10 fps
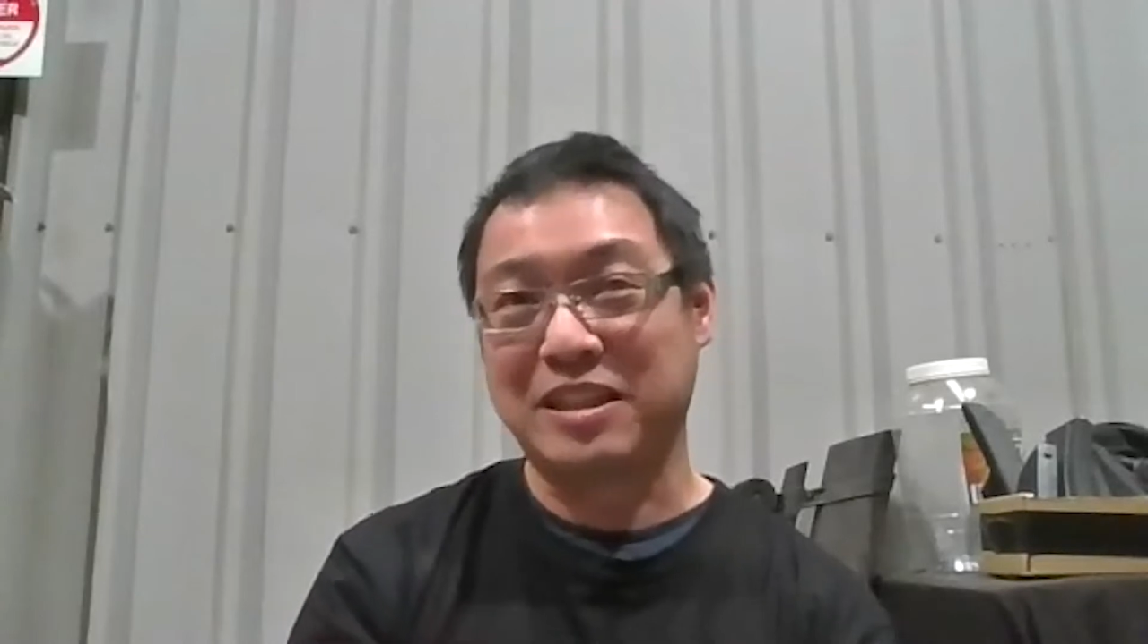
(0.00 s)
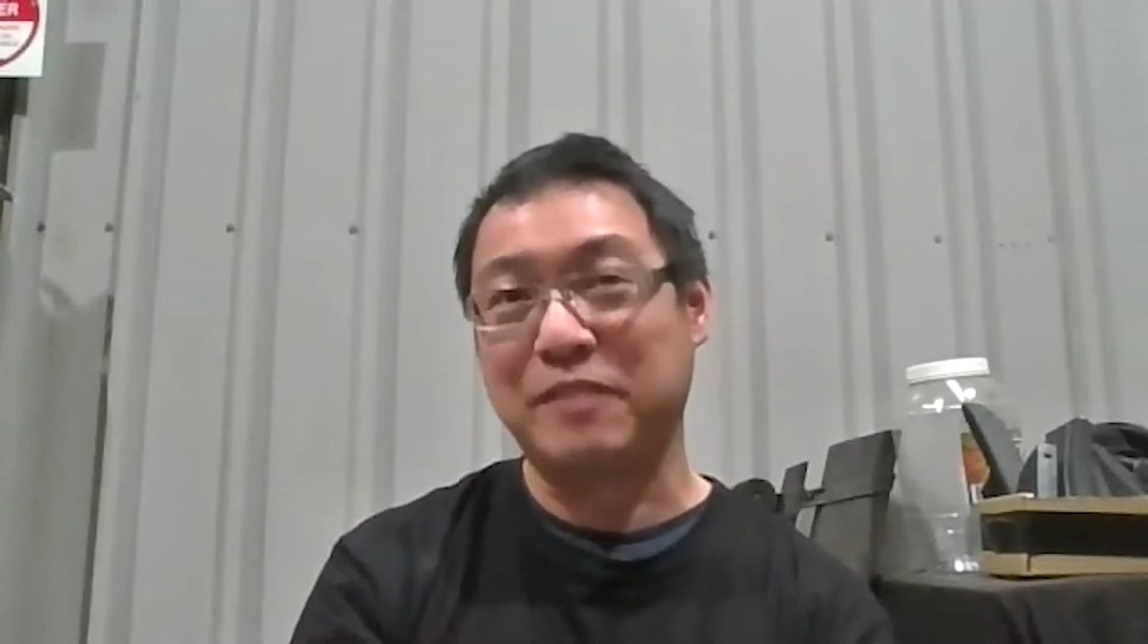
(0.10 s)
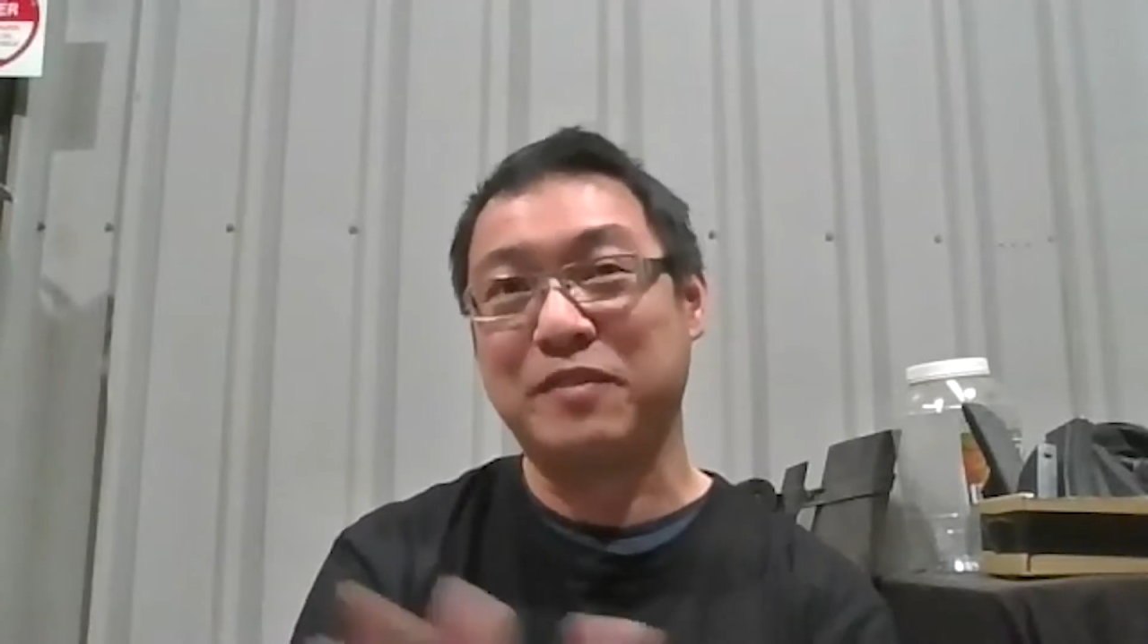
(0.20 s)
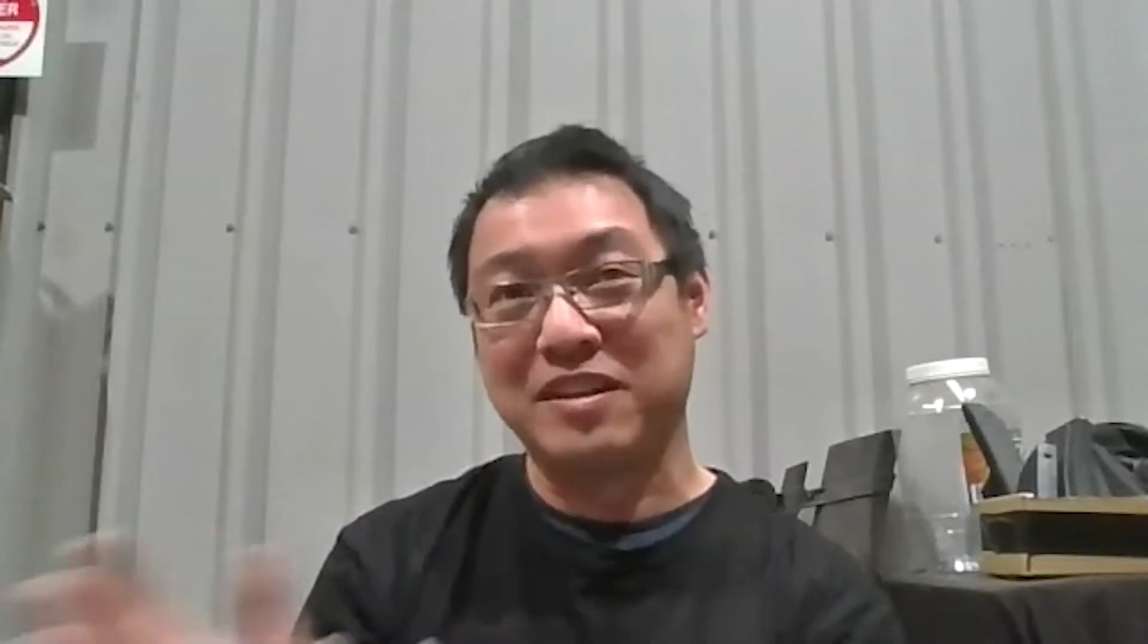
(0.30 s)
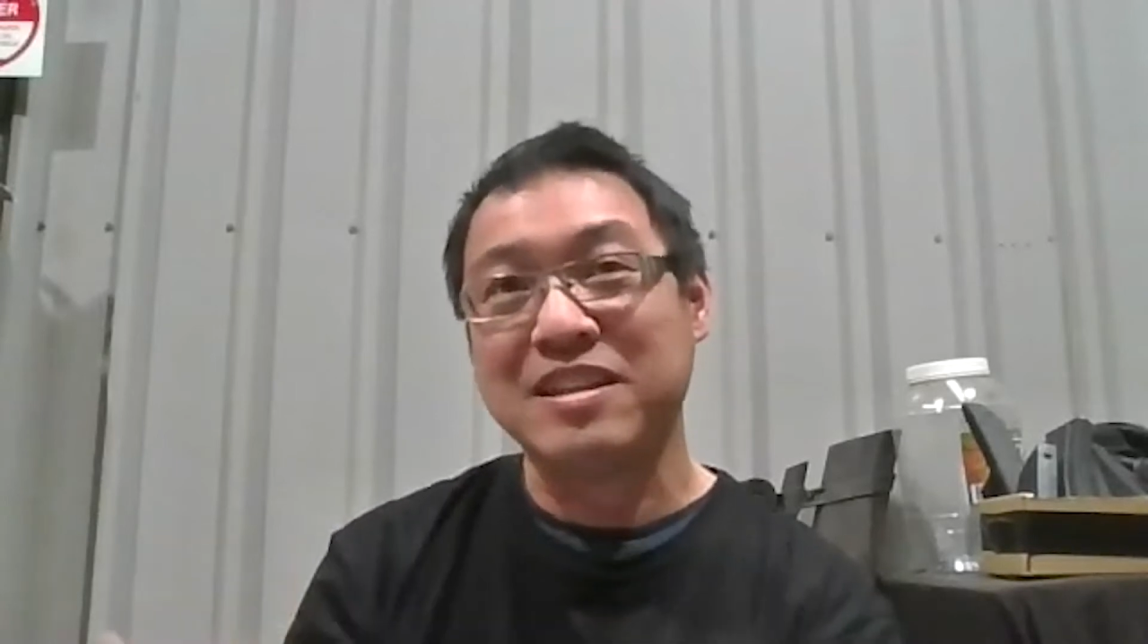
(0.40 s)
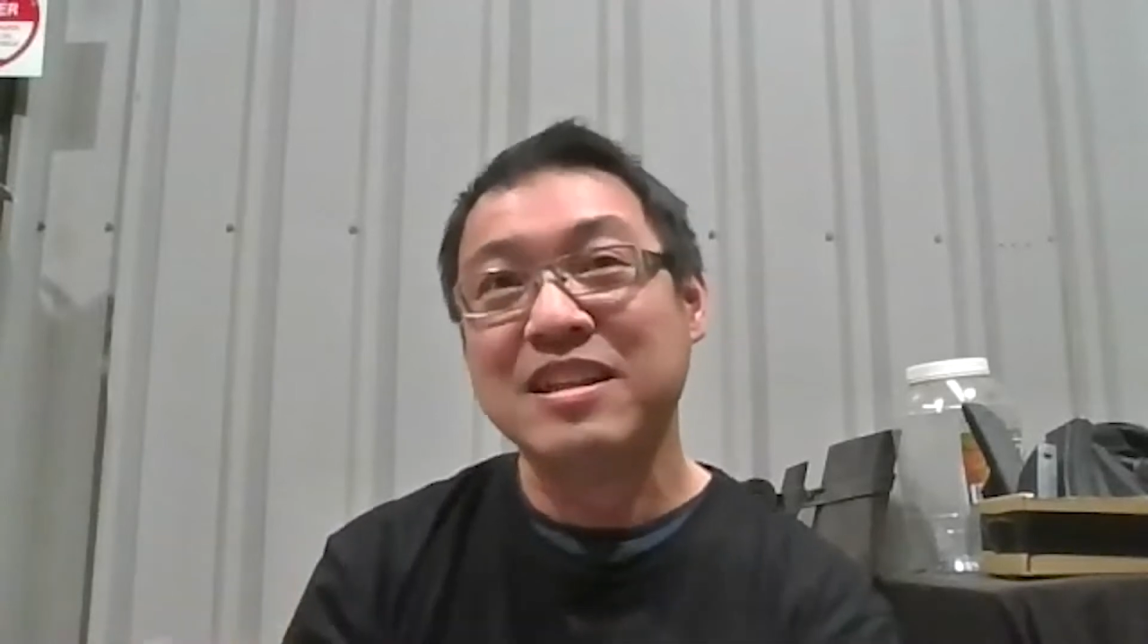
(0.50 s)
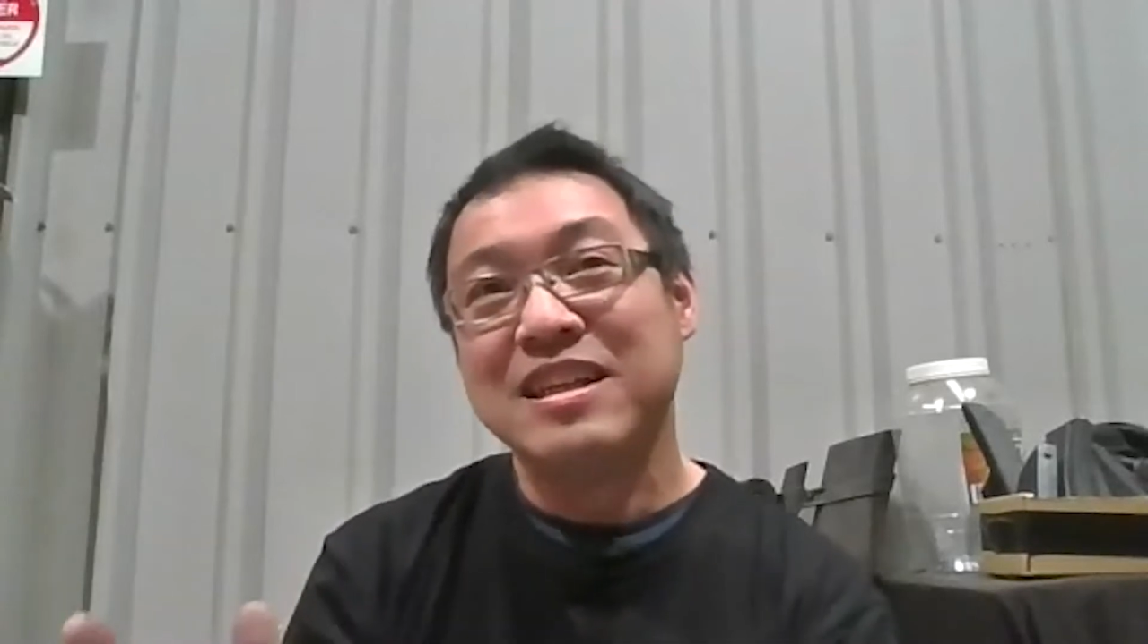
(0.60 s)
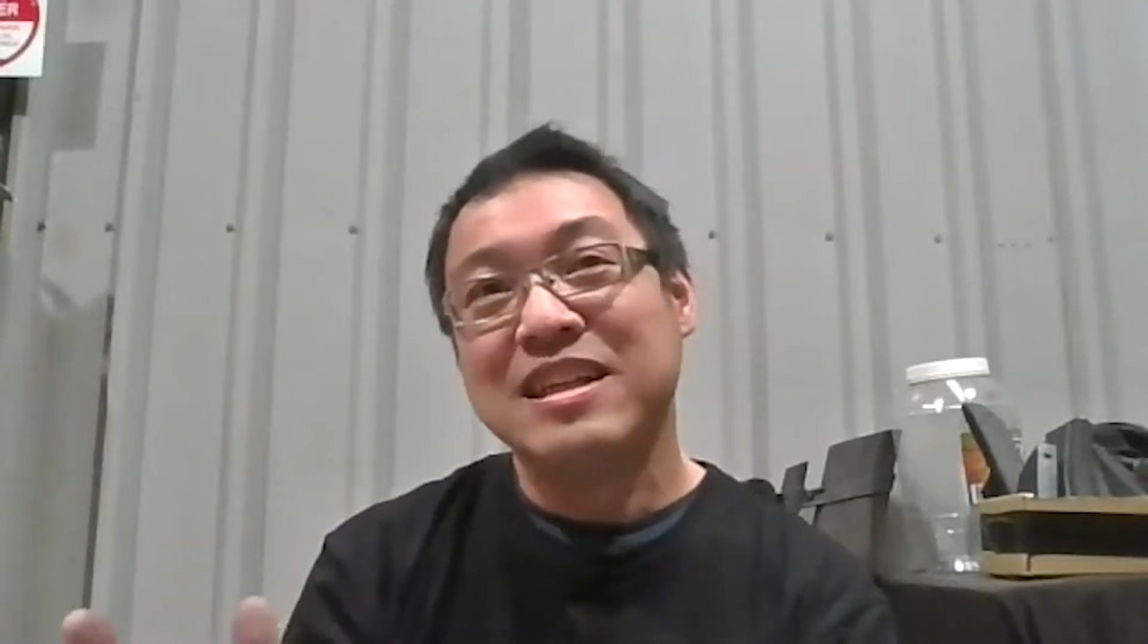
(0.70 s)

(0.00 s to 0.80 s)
for different